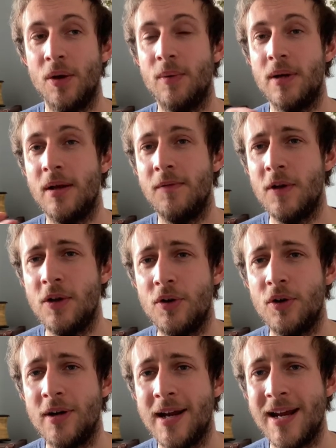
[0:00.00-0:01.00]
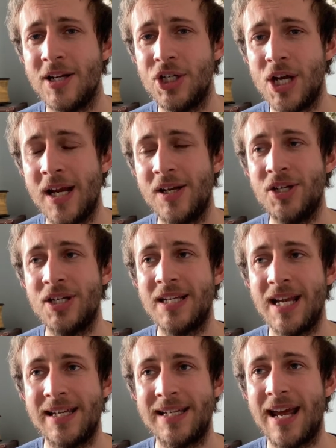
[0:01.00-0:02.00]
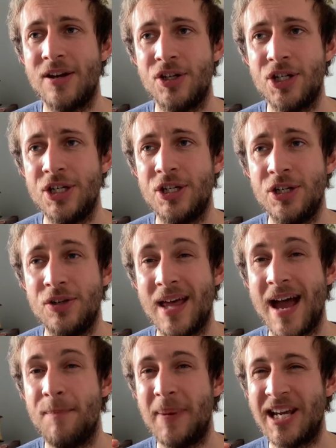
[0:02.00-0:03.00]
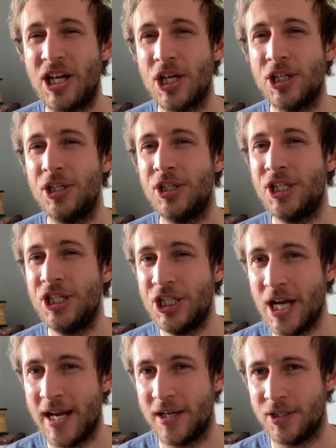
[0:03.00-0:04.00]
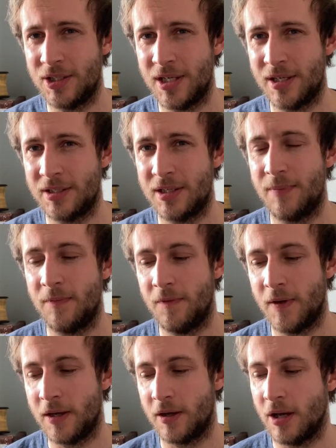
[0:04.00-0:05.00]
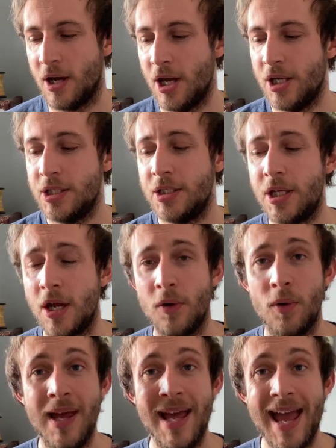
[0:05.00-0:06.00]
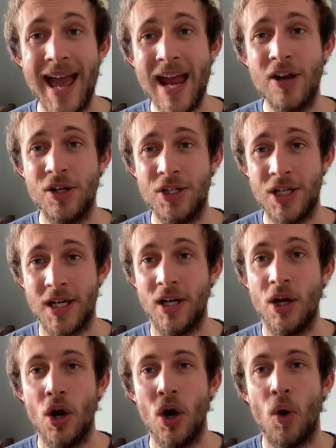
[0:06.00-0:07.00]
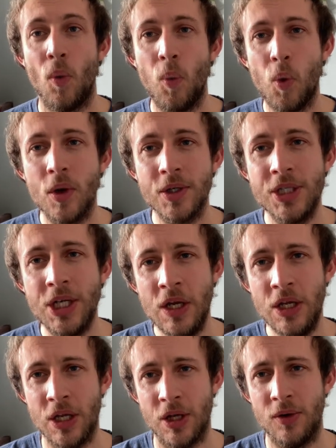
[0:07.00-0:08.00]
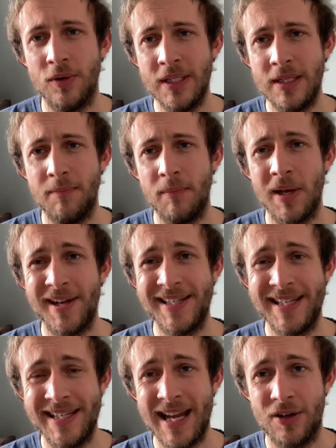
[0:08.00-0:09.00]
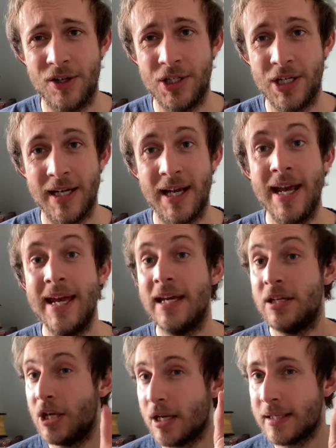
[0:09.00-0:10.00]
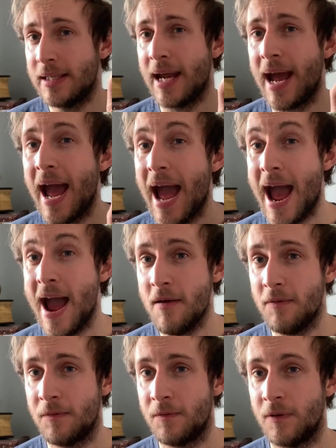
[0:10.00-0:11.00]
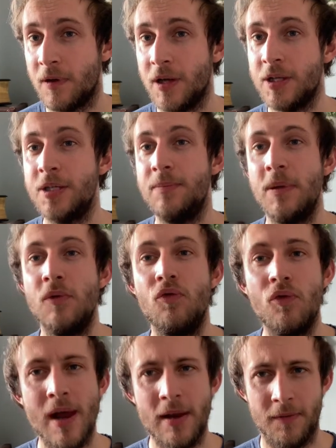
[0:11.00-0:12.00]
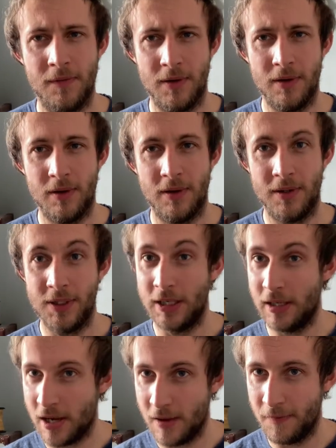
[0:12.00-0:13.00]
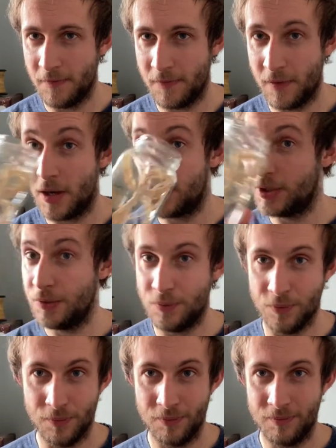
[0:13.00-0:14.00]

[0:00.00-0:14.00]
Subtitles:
Whenever you create change, it takes energy to do that because you're changing something. So energy. What to you symbolizes energy? It doesn't have to be relevant to love at all,